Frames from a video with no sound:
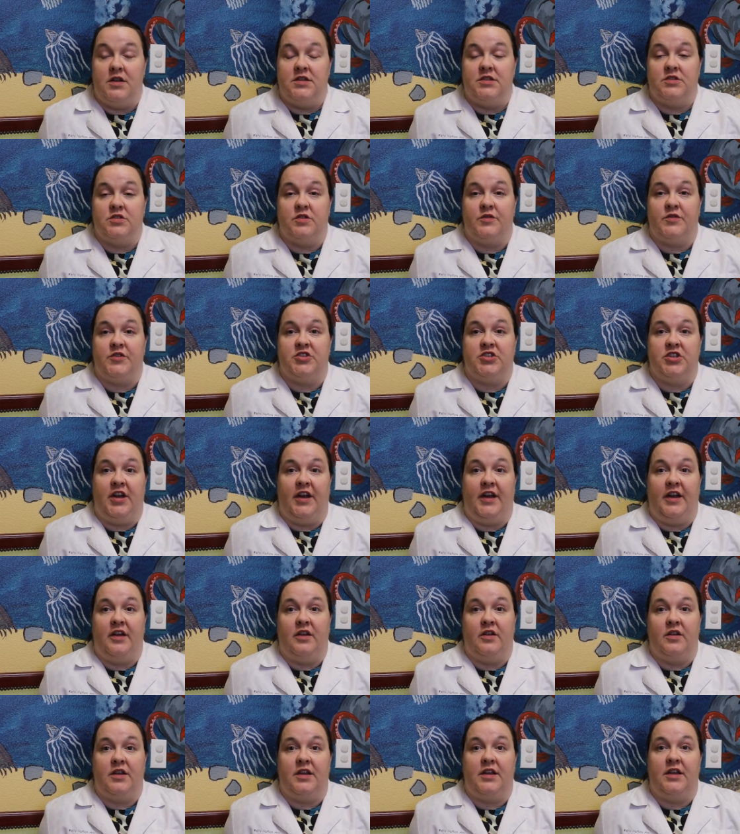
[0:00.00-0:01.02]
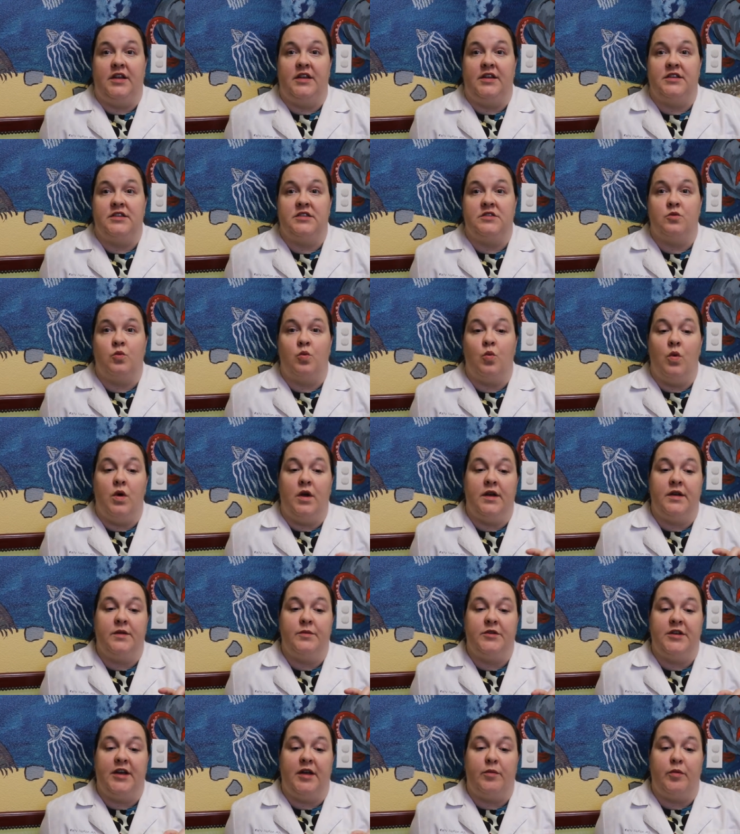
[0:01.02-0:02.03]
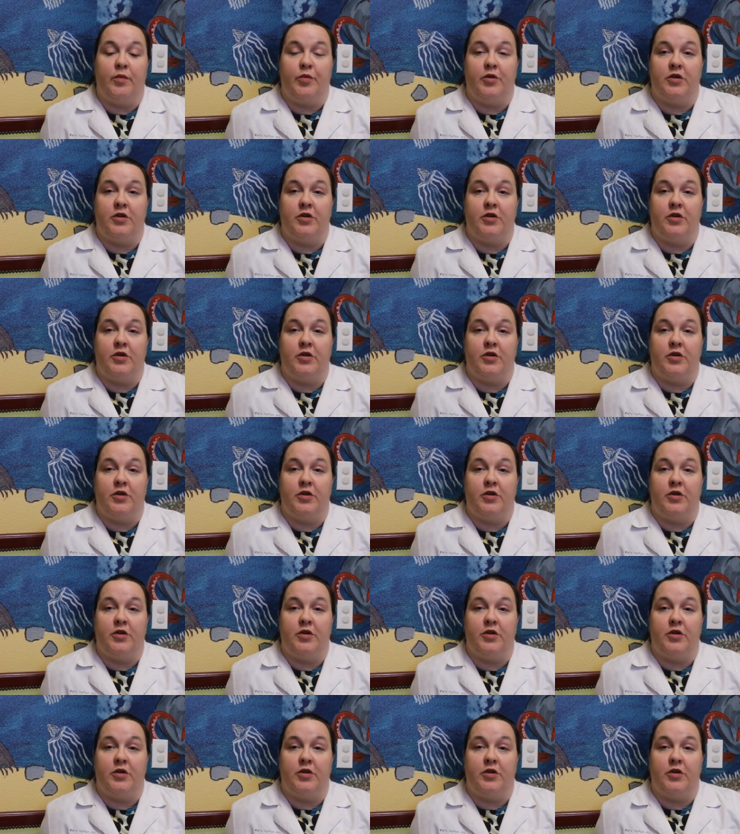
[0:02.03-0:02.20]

So if a child is one type of